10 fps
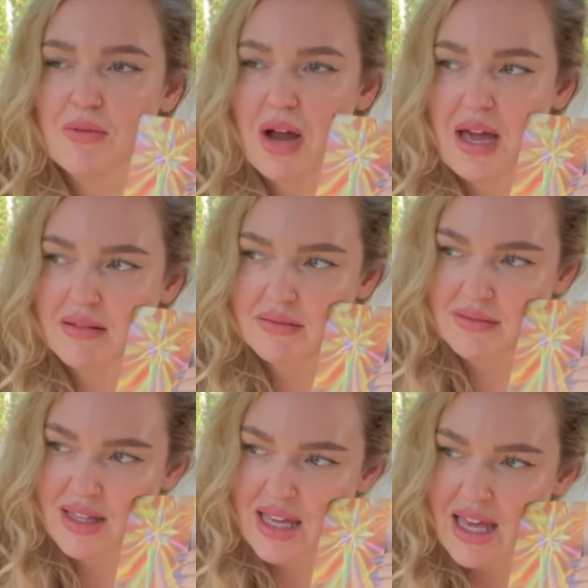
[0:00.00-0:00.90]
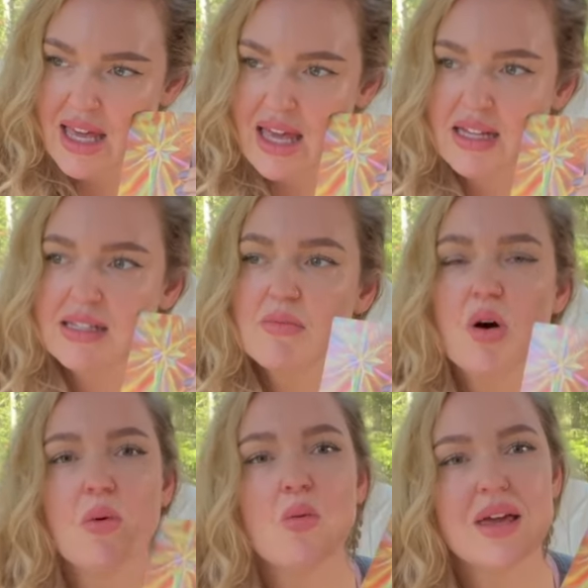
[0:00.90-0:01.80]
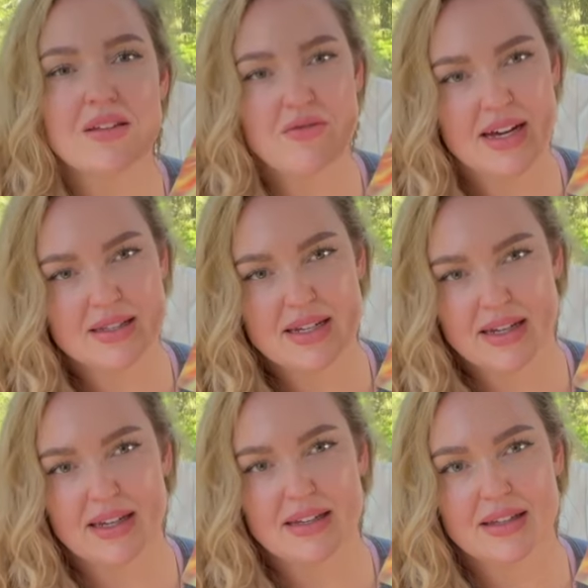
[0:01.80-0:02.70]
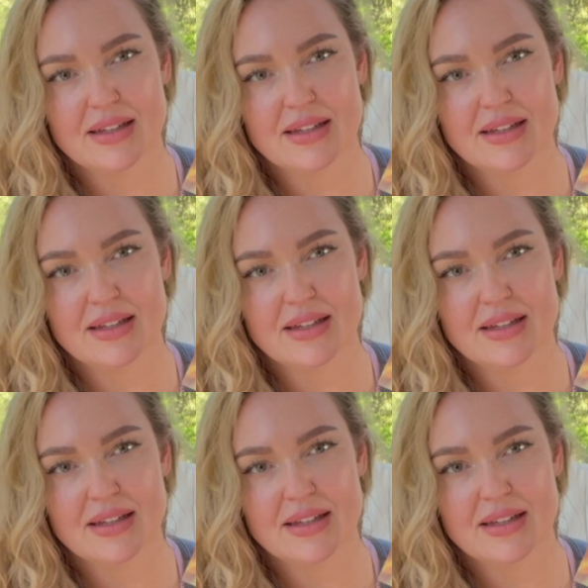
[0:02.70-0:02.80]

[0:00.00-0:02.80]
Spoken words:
right, is the moment we invest in it.